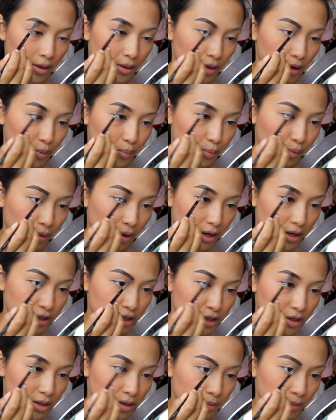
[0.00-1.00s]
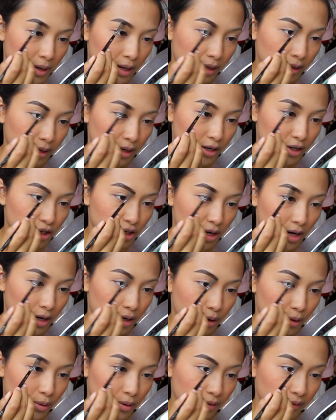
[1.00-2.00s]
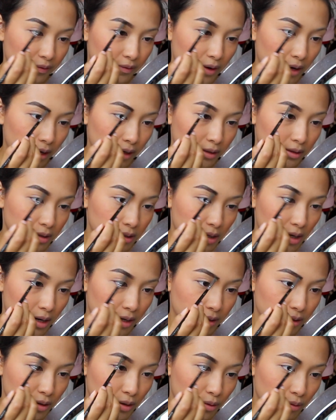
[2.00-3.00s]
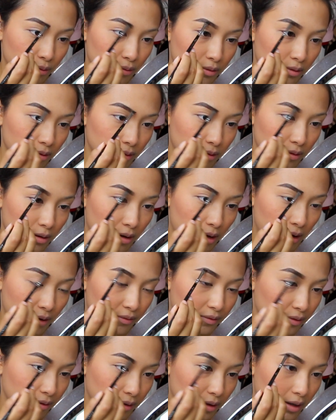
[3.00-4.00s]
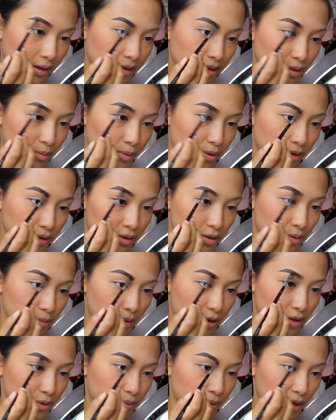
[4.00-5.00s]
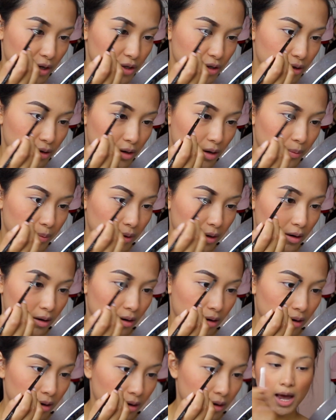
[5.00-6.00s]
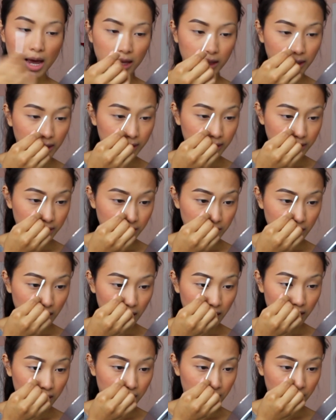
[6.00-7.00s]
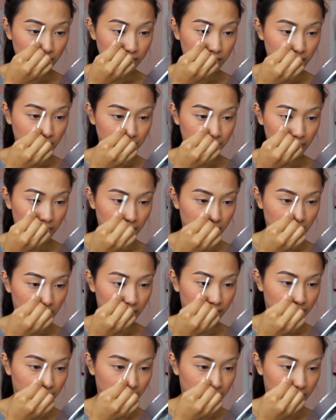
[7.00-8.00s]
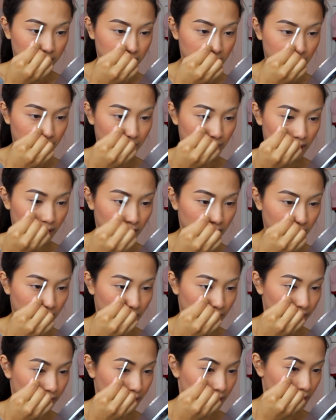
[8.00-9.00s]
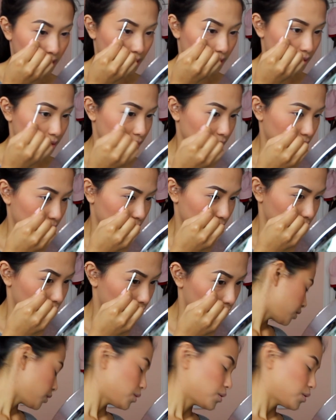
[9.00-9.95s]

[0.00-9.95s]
the brush to make that shadow effect. I don't ever like to put too much pressure up here. I like to take a Q-tip and kind of fix up any of the edges.